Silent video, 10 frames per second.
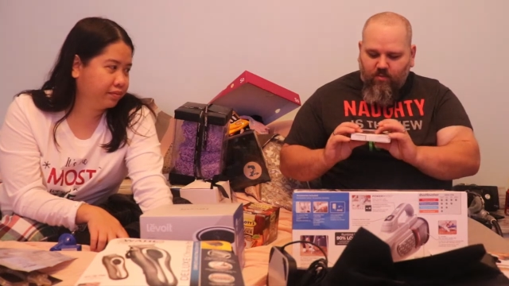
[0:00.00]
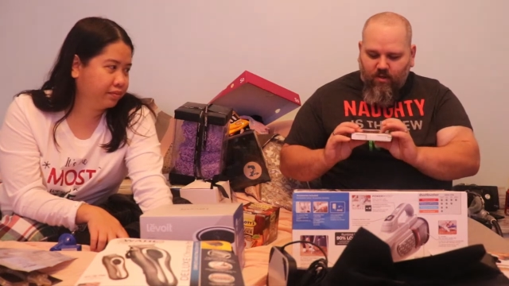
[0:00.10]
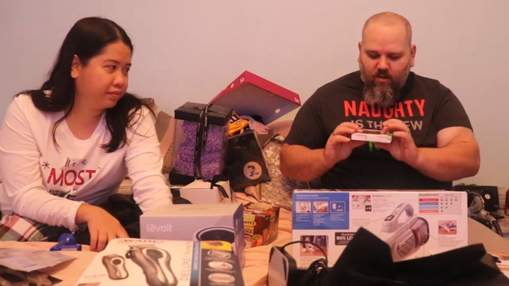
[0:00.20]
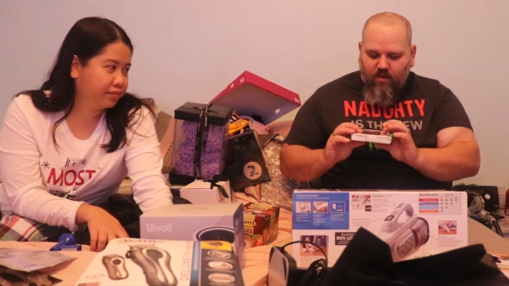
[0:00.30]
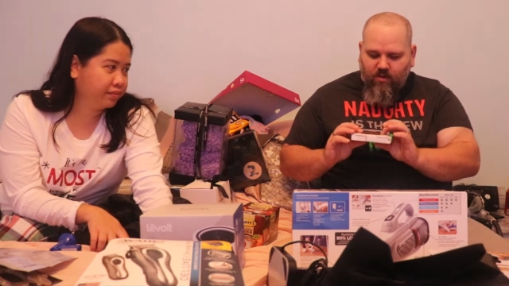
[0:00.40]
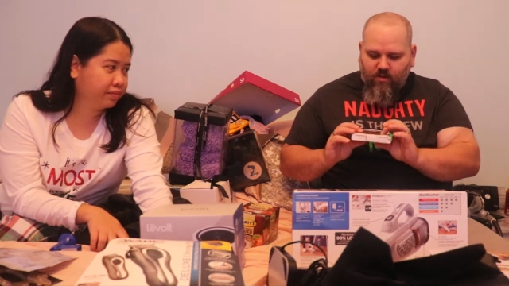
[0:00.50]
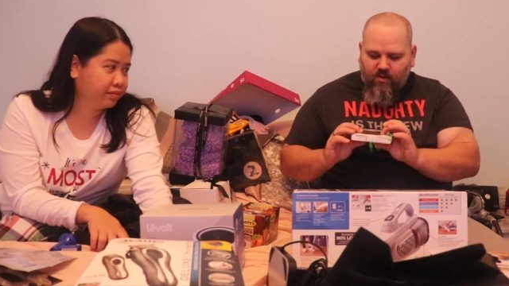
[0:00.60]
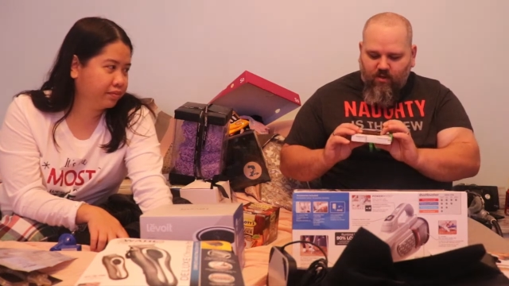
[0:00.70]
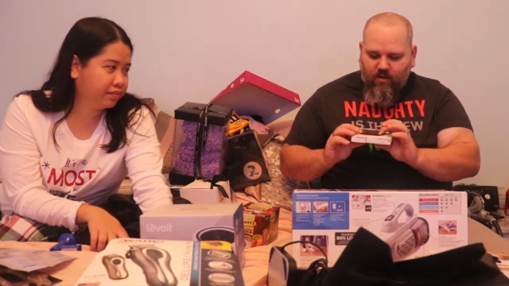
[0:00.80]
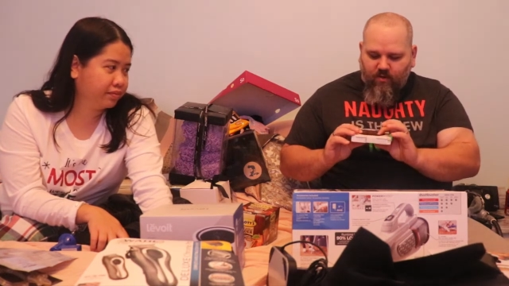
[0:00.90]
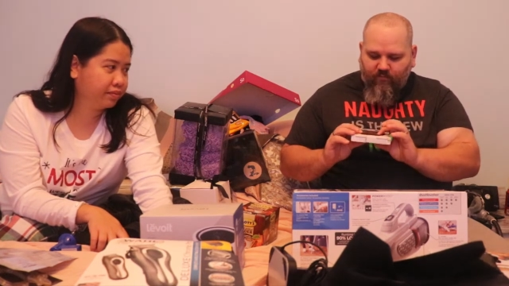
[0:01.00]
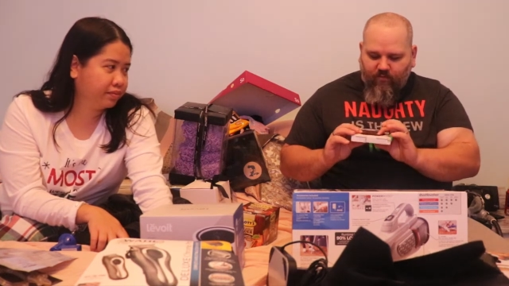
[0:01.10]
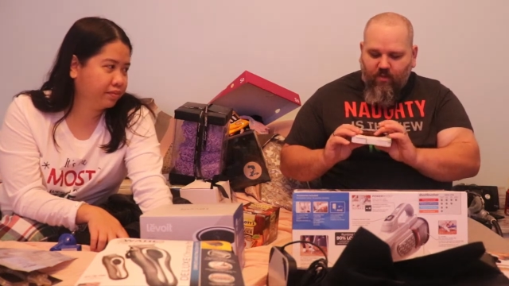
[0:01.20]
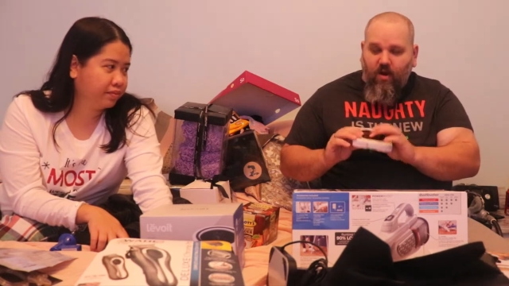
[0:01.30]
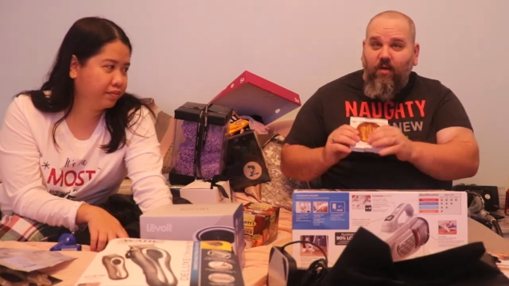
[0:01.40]
Speaker 1: but it's uh,
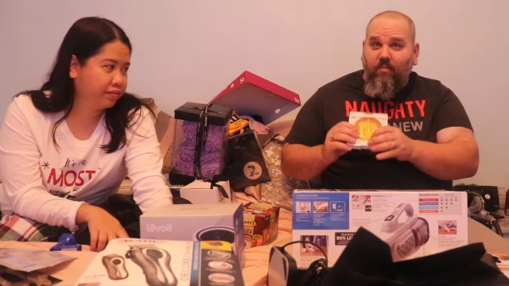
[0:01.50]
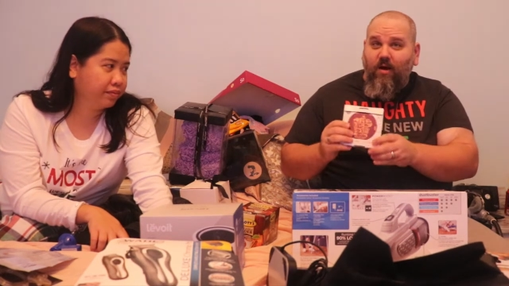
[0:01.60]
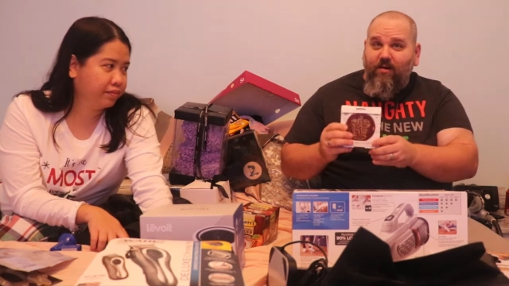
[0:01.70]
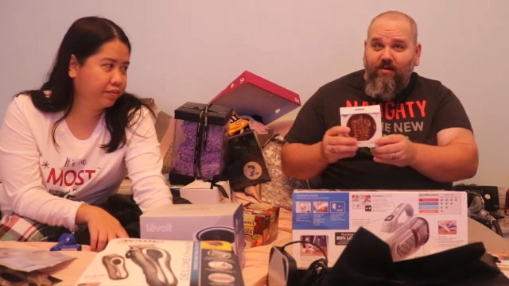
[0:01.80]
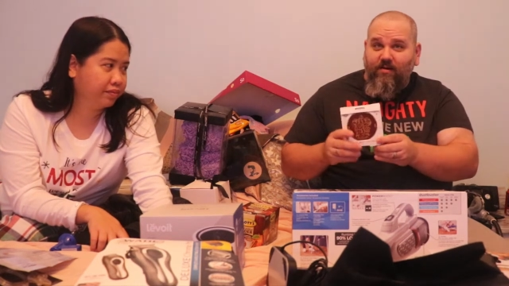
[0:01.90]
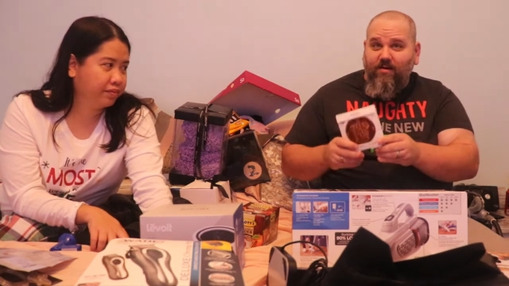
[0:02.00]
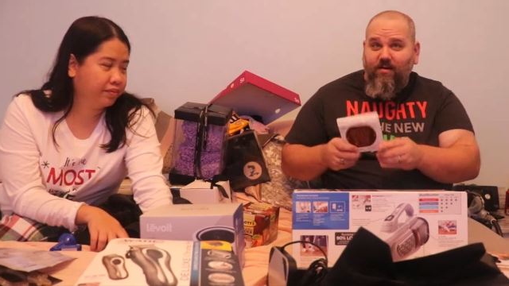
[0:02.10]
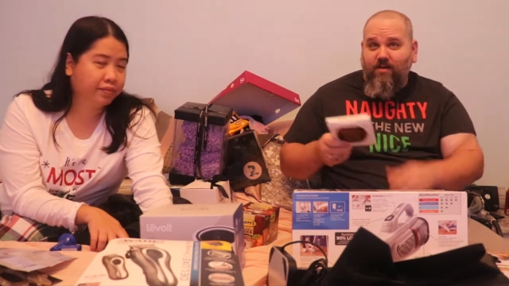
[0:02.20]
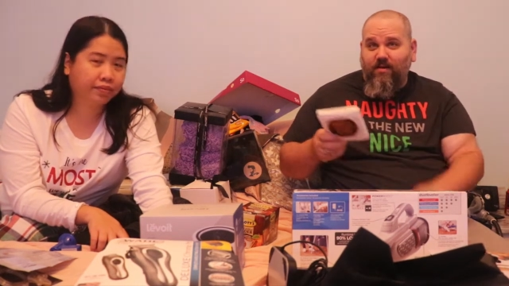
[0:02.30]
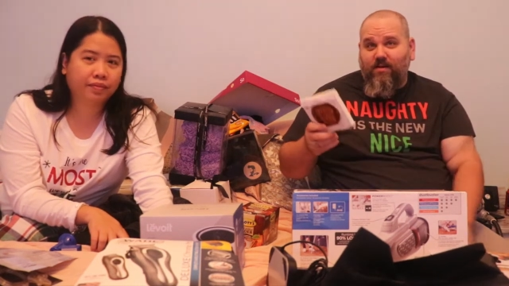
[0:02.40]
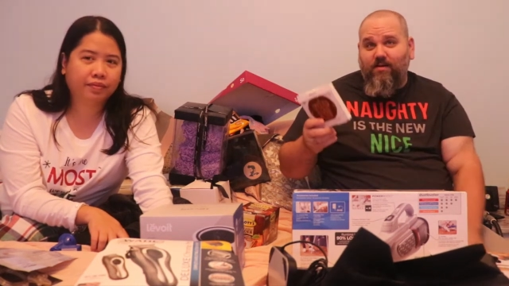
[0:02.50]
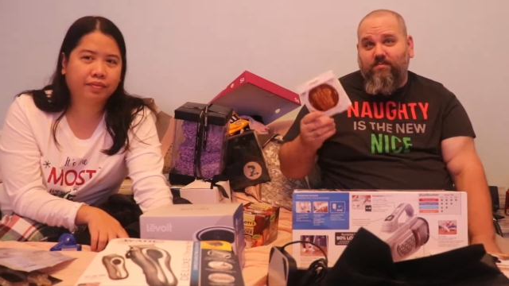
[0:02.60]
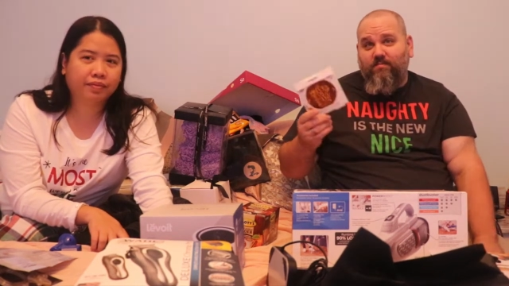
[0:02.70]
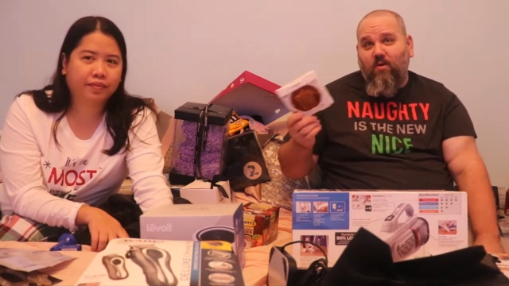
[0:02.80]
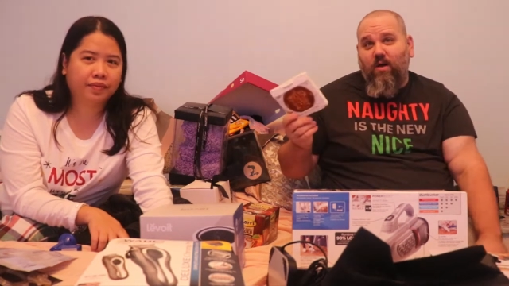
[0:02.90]
from Harry Potter
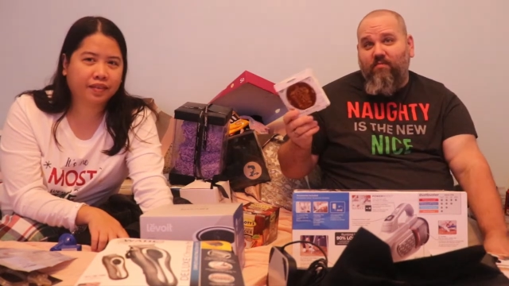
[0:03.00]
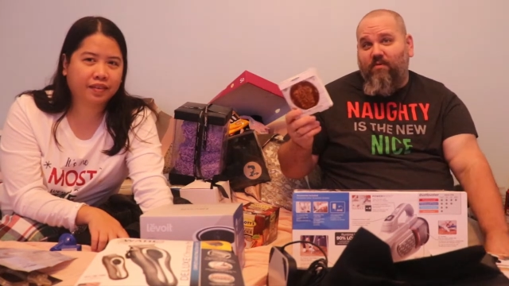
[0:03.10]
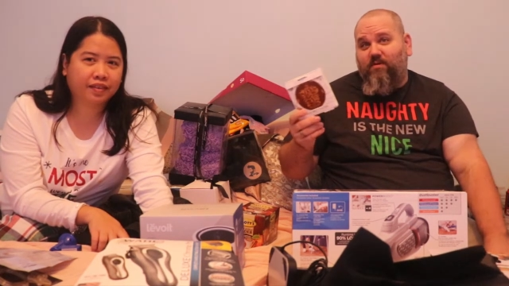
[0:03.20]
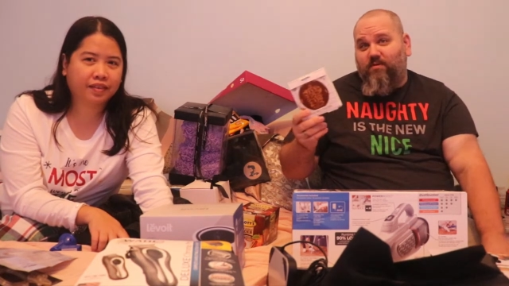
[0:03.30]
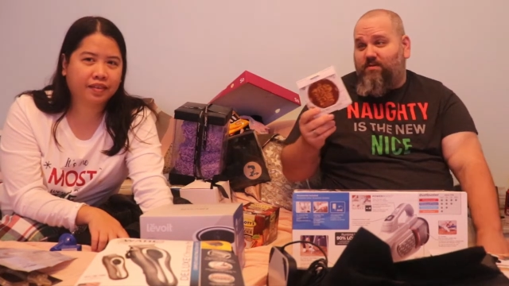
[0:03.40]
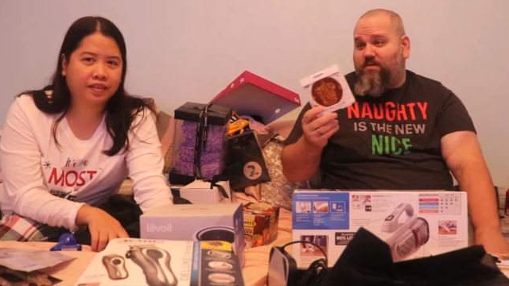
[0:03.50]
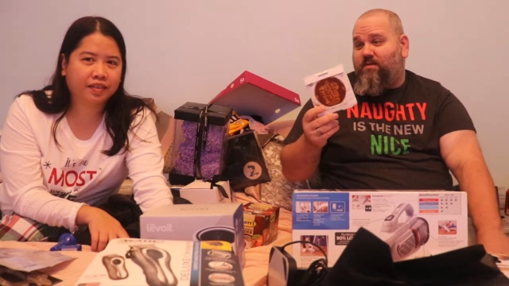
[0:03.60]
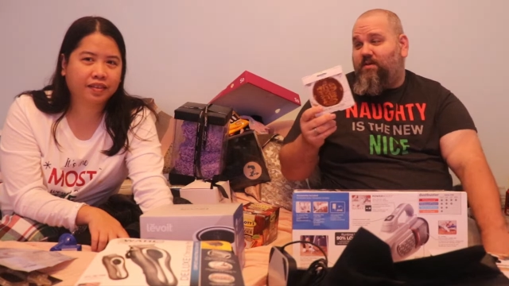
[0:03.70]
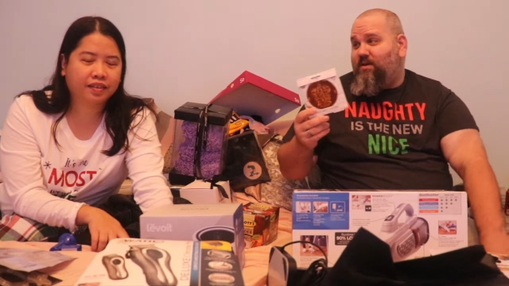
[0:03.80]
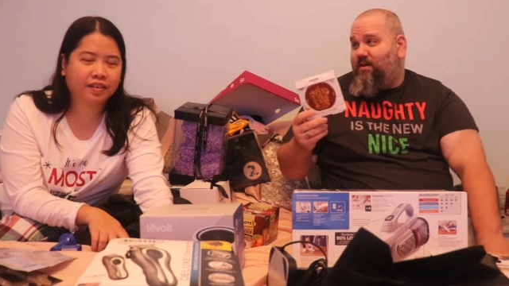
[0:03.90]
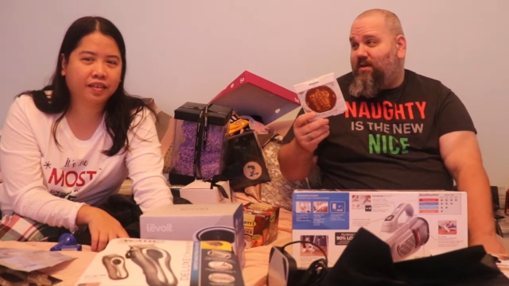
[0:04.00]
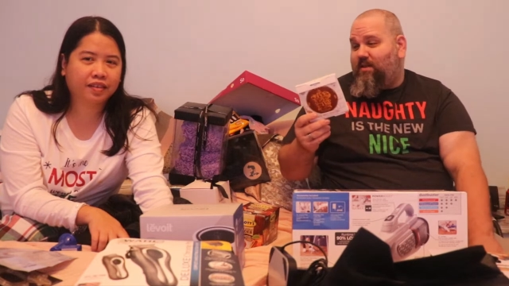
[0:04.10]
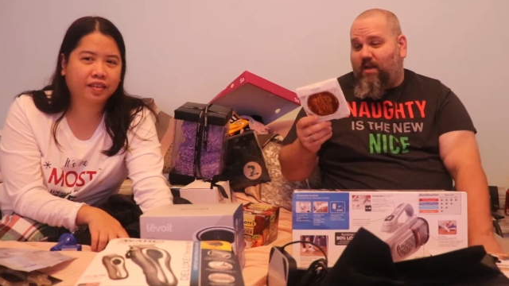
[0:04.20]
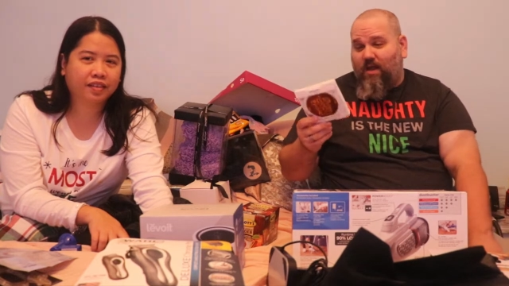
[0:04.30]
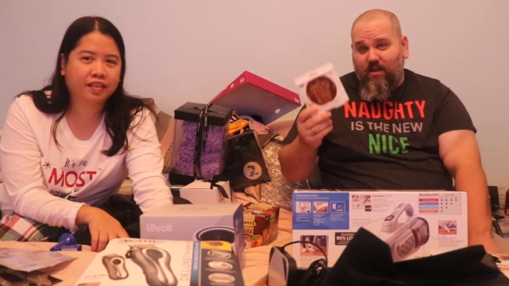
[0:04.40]
because my wife knows
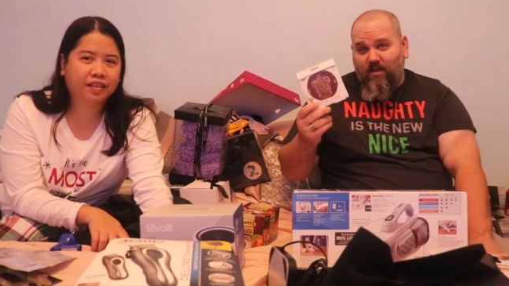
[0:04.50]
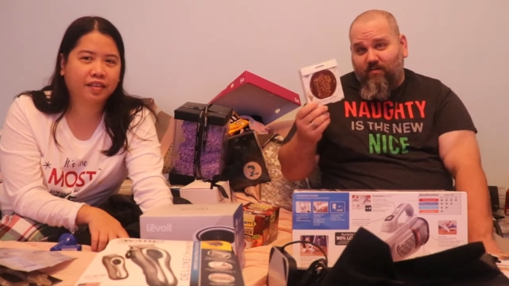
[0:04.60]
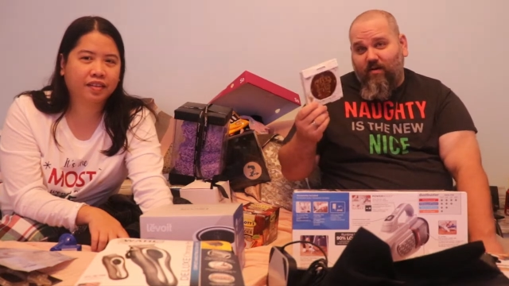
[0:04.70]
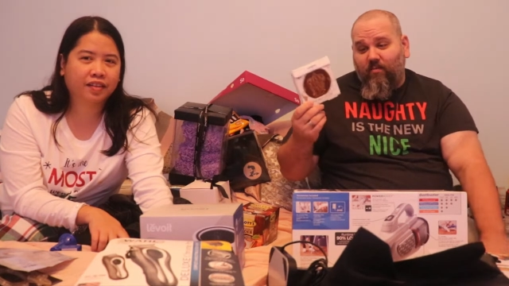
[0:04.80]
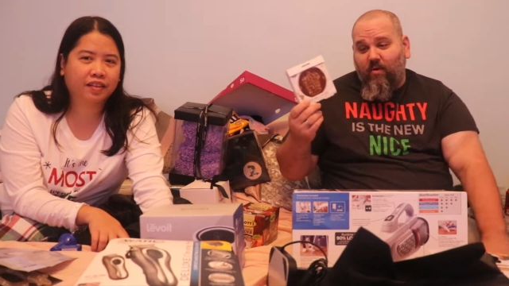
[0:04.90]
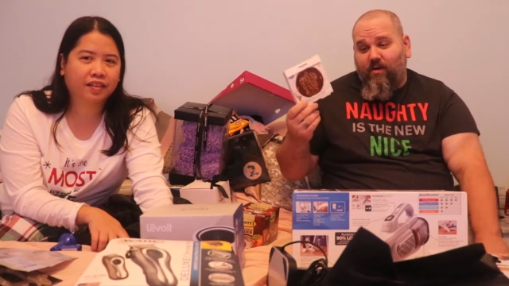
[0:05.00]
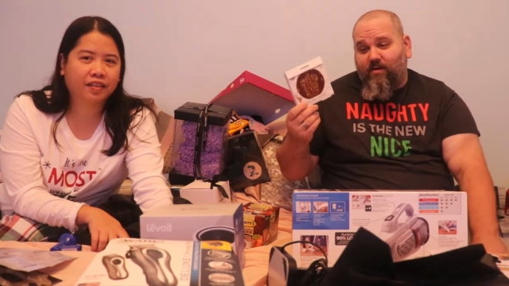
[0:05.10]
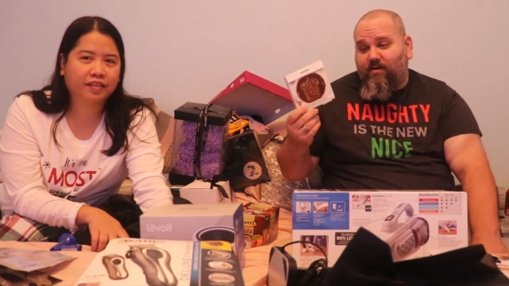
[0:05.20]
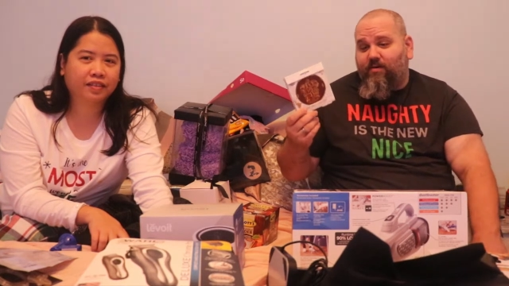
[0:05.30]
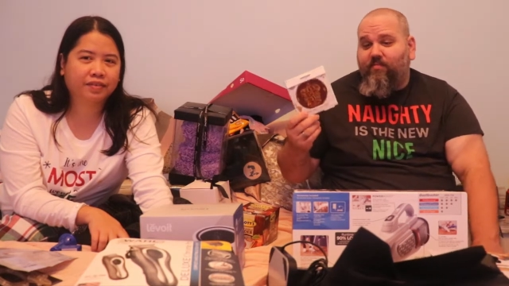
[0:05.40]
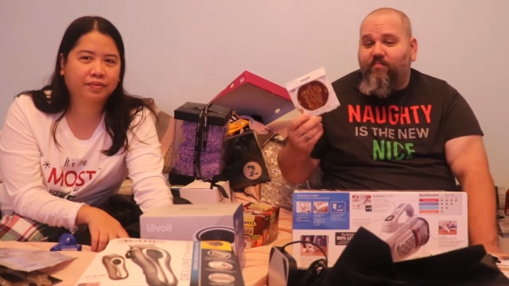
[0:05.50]
that I love Harry Potter.